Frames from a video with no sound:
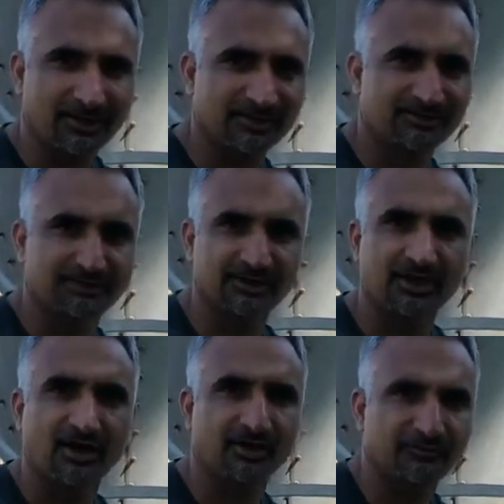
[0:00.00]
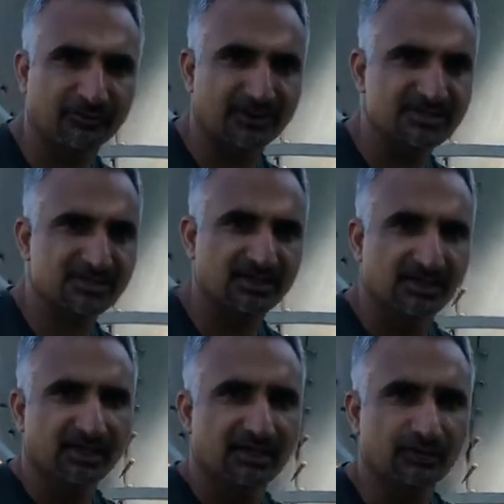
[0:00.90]
I mean, it's really hard for us
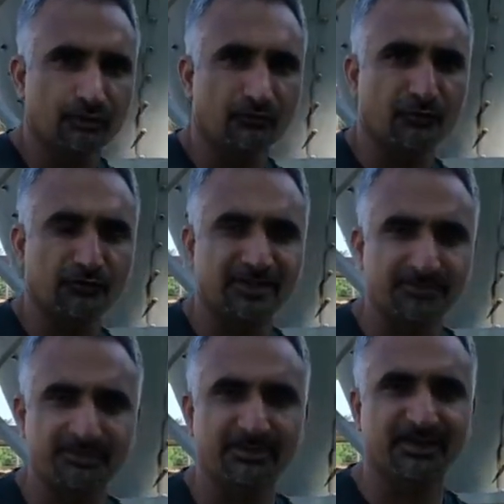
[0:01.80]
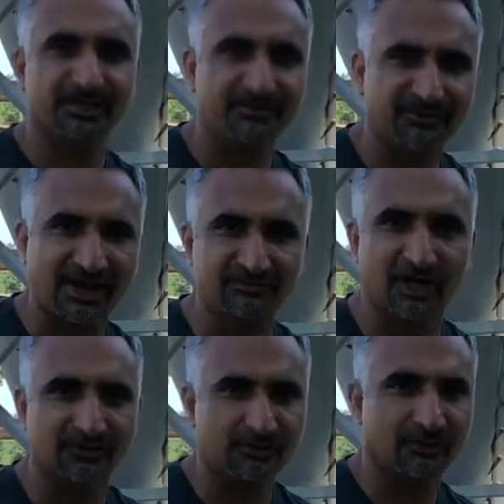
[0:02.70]
to afford that big money,
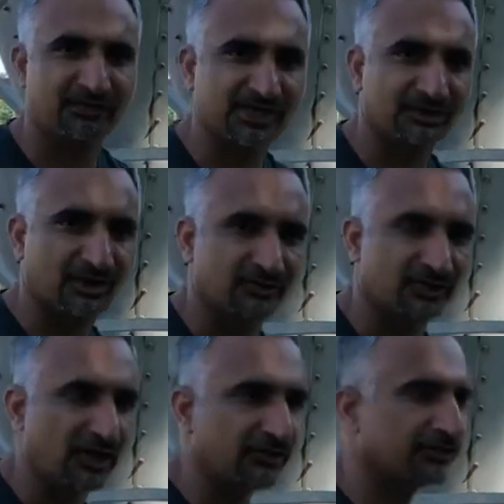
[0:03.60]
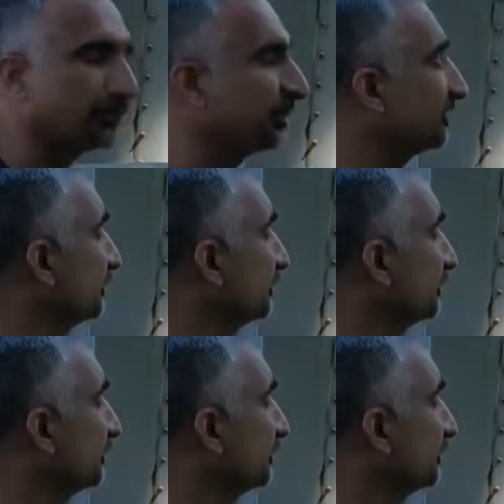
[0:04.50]
$5,000 or $10,000 to put